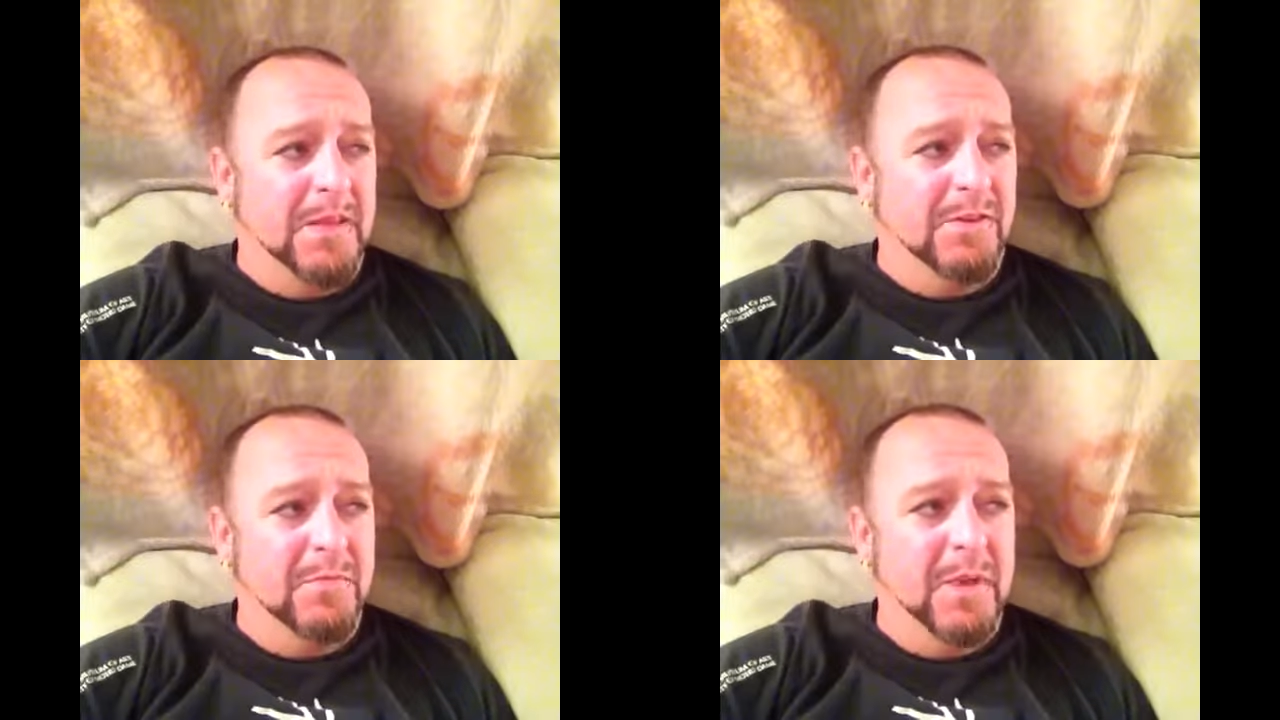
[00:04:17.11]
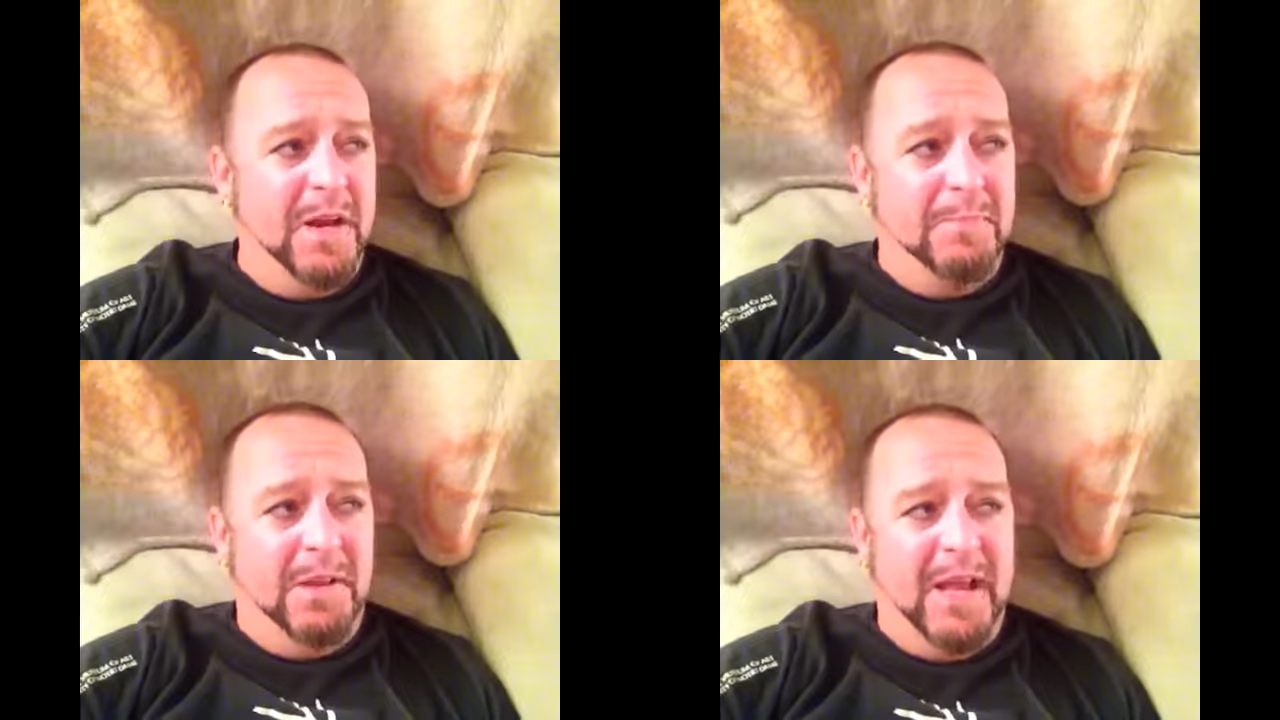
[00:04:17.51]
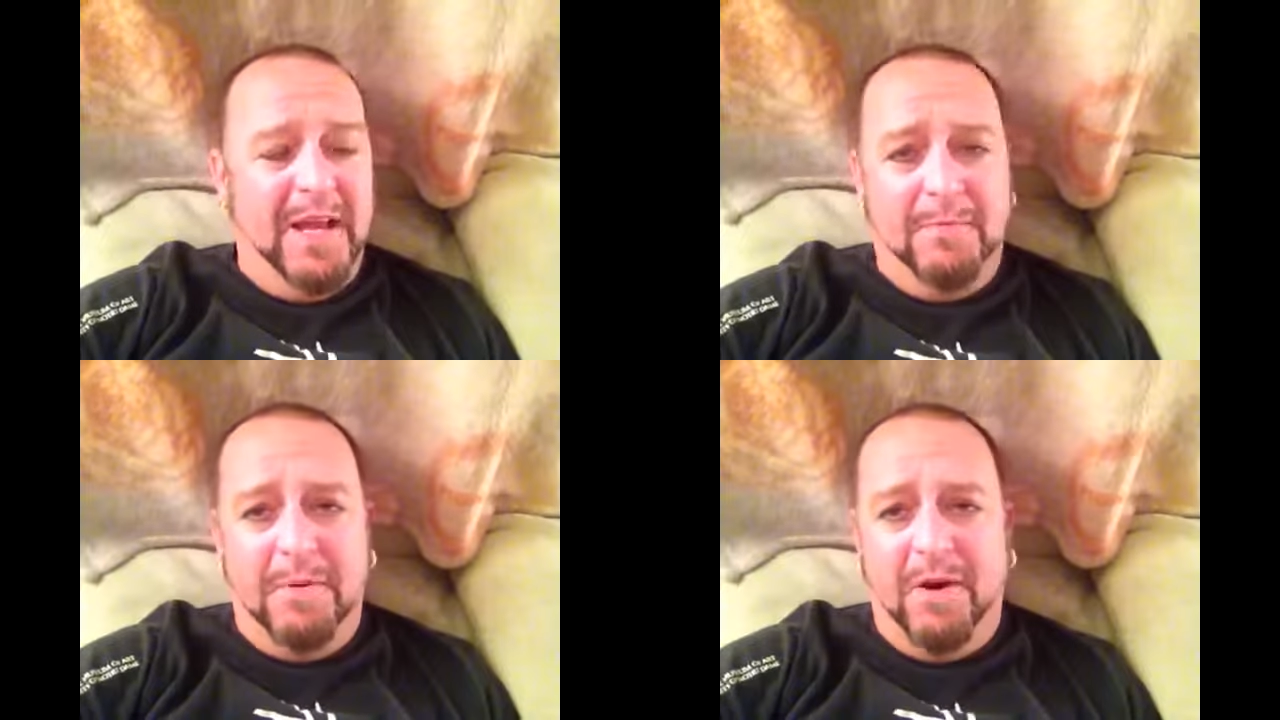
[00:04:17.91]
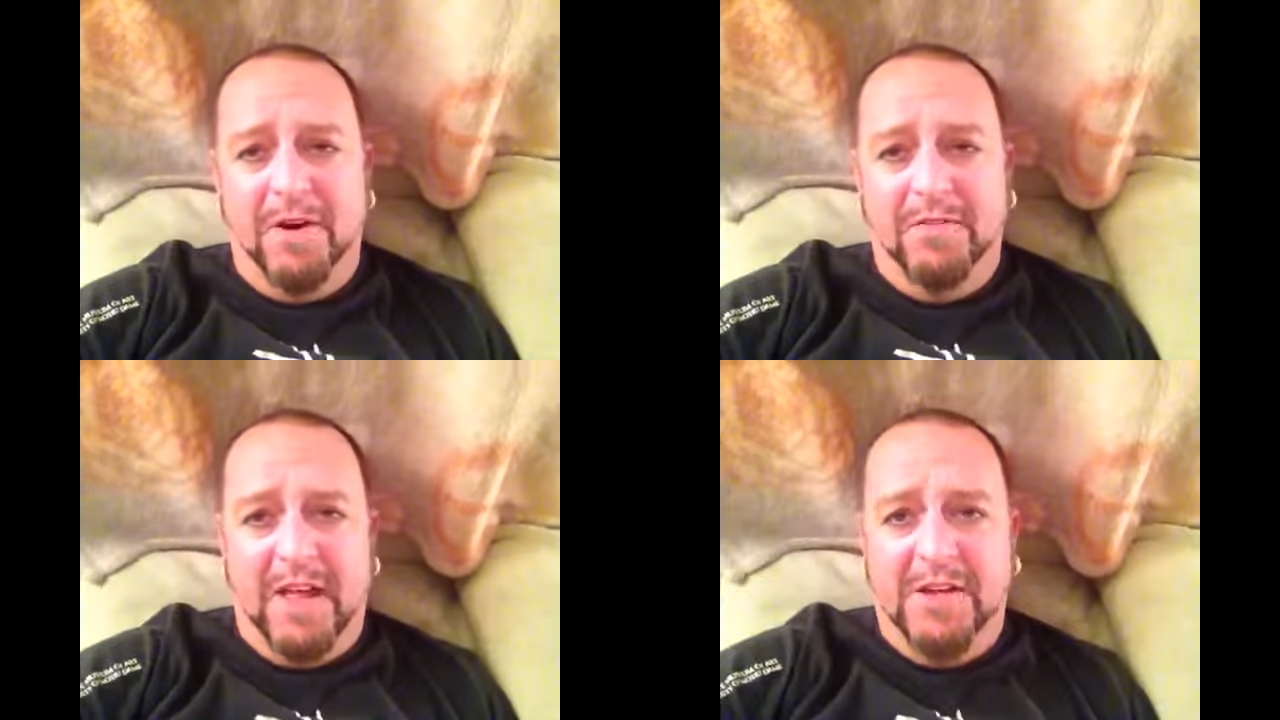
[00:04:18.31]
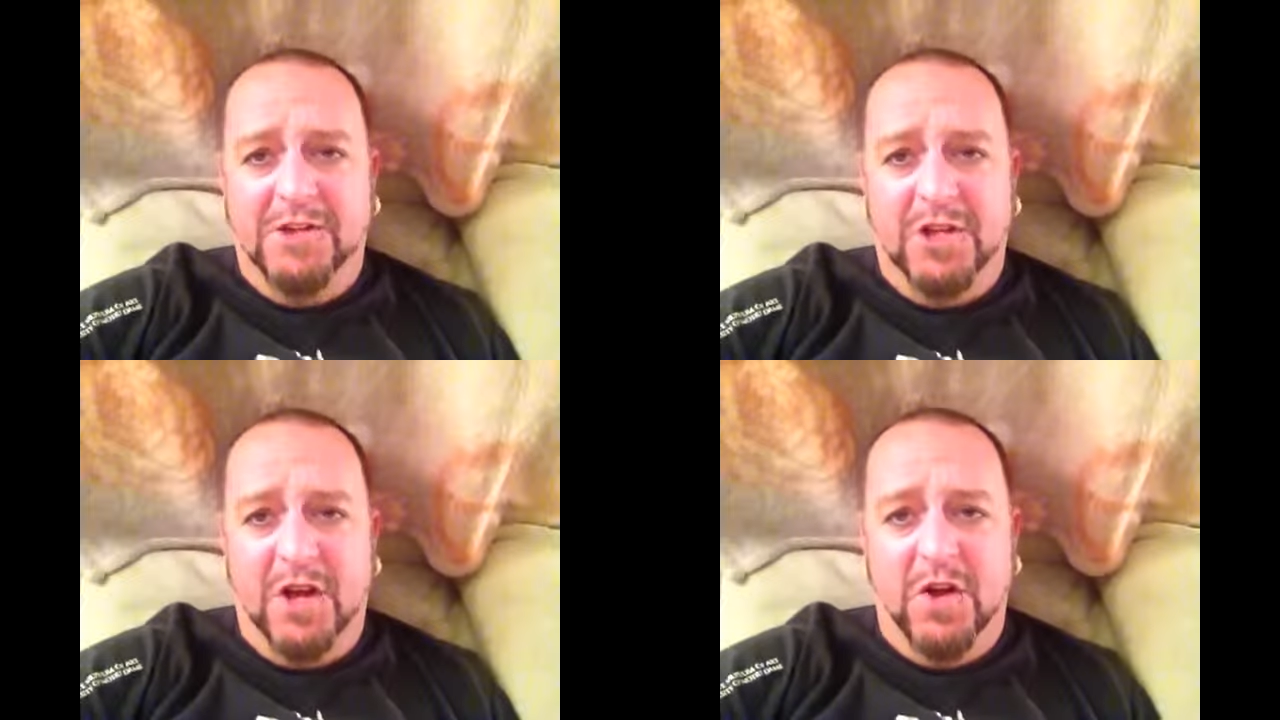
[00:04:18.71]
somebody played a part of that
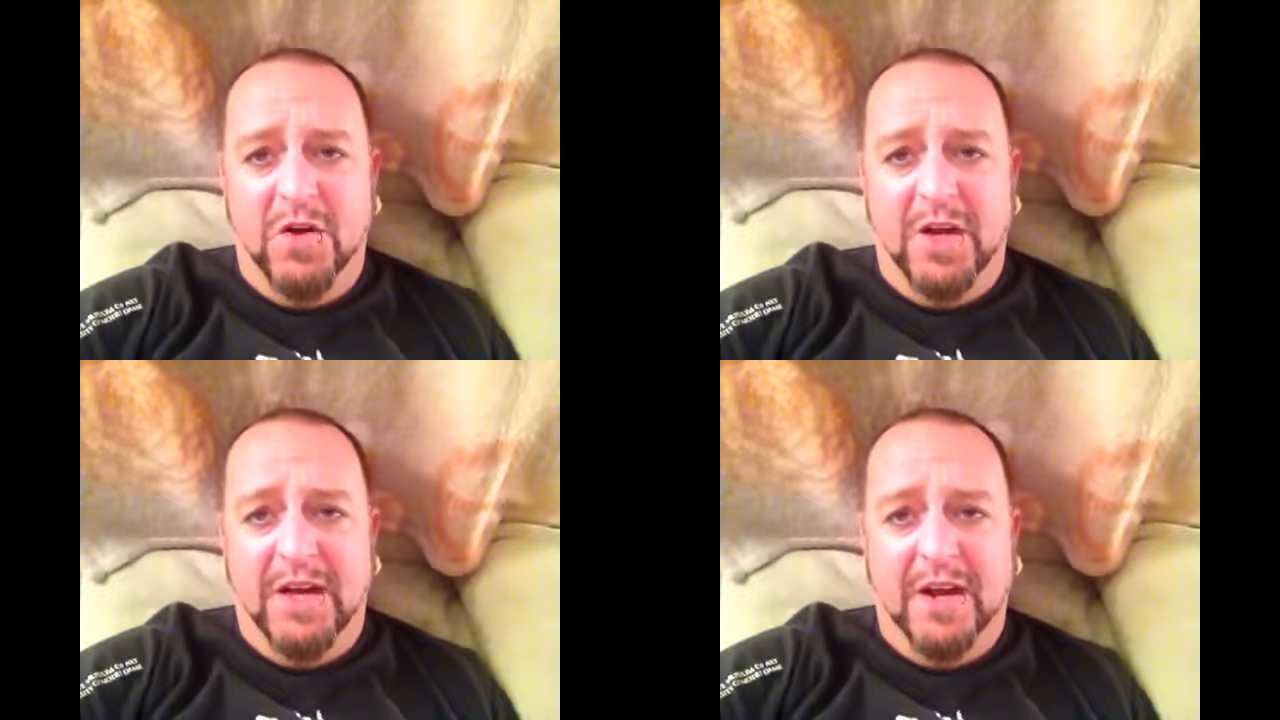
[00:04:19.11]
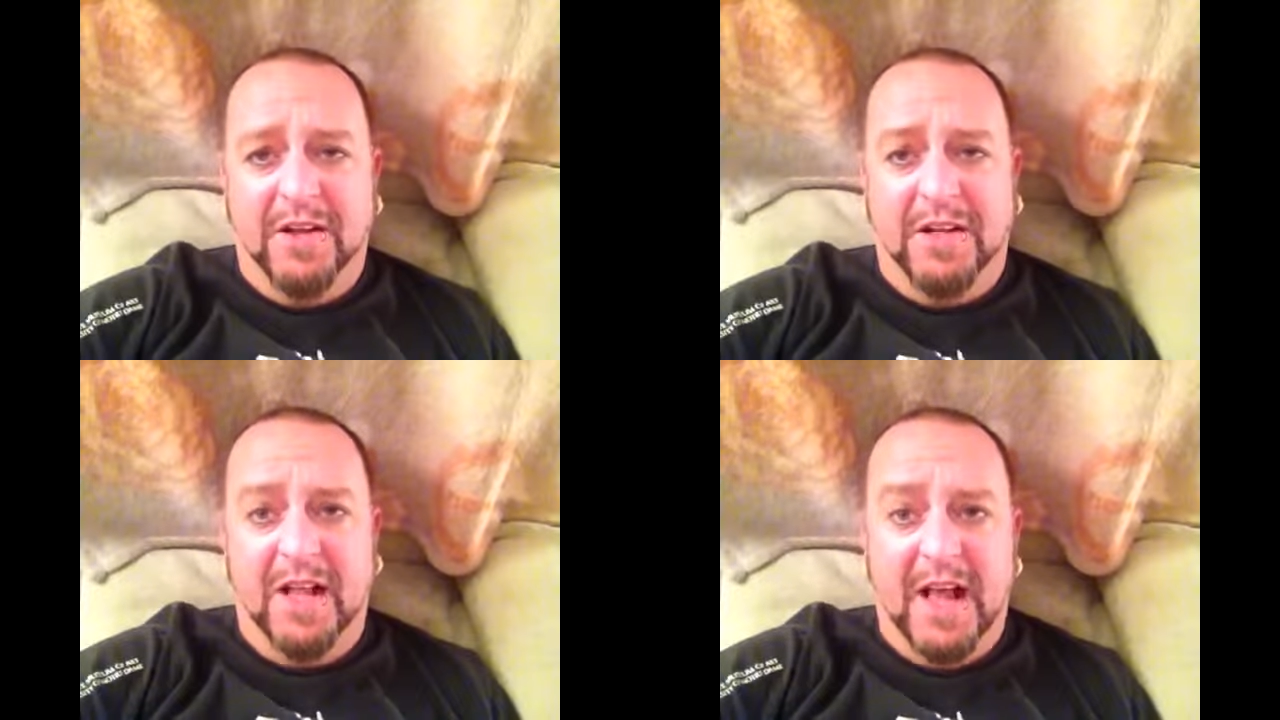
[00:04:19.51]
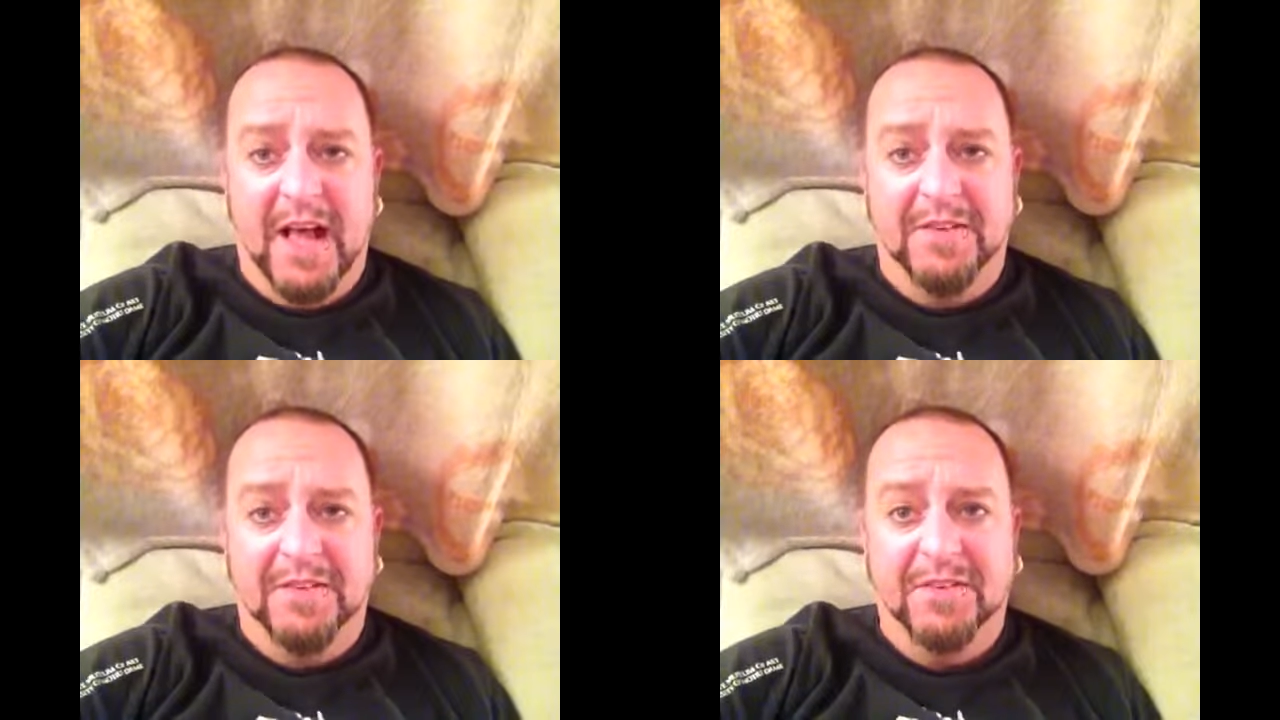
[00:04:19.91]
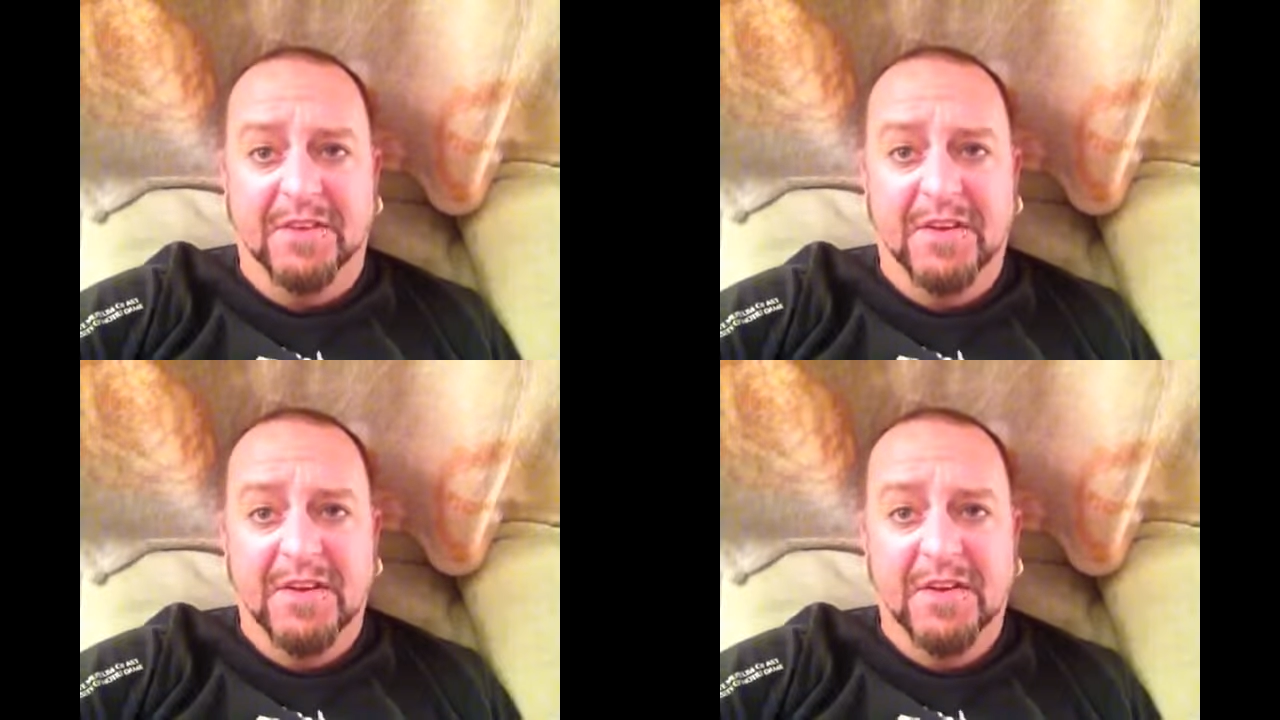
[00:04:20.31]
show in our class